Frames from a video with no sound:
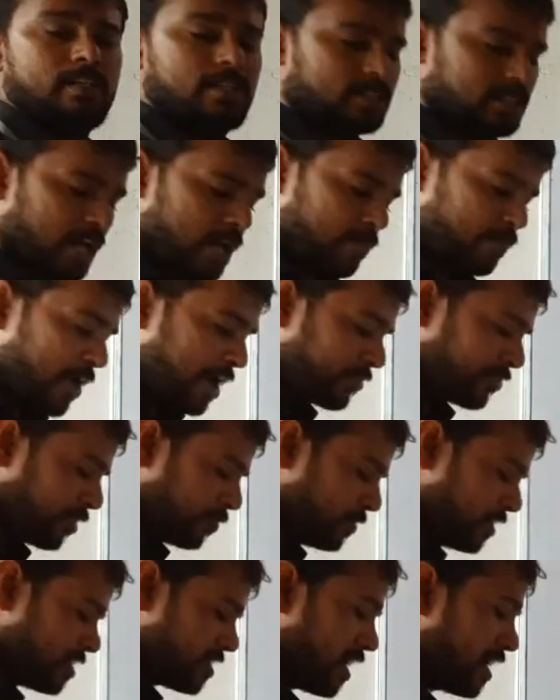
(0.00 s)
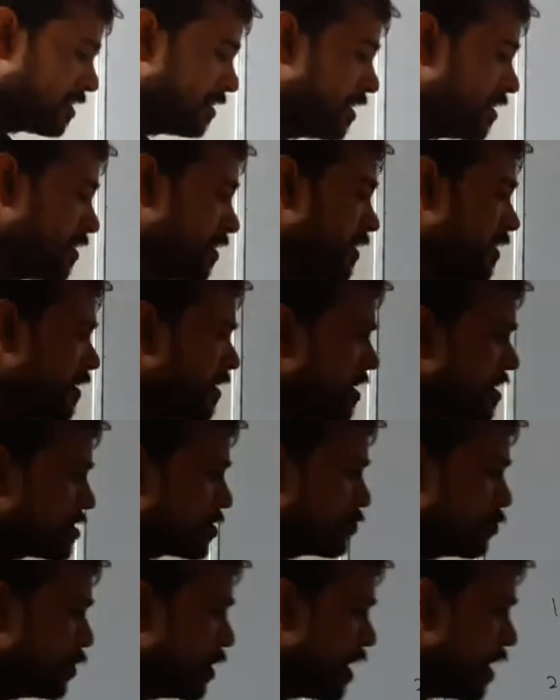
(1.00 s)
So apart from this, are there any? Yes,
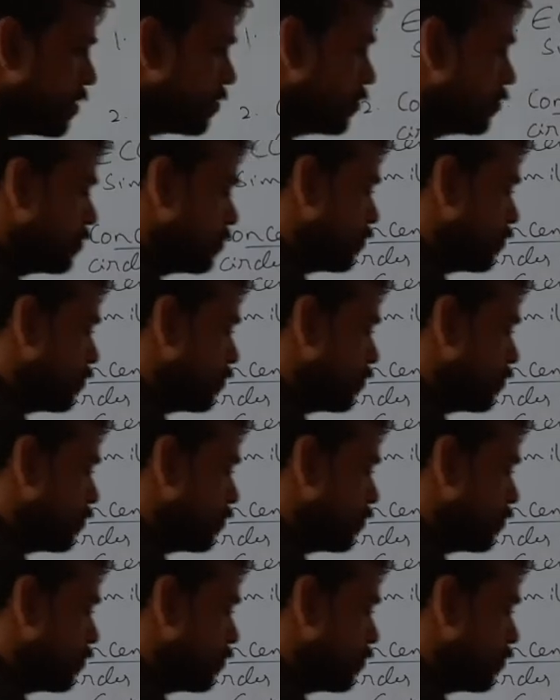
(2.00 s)
we have.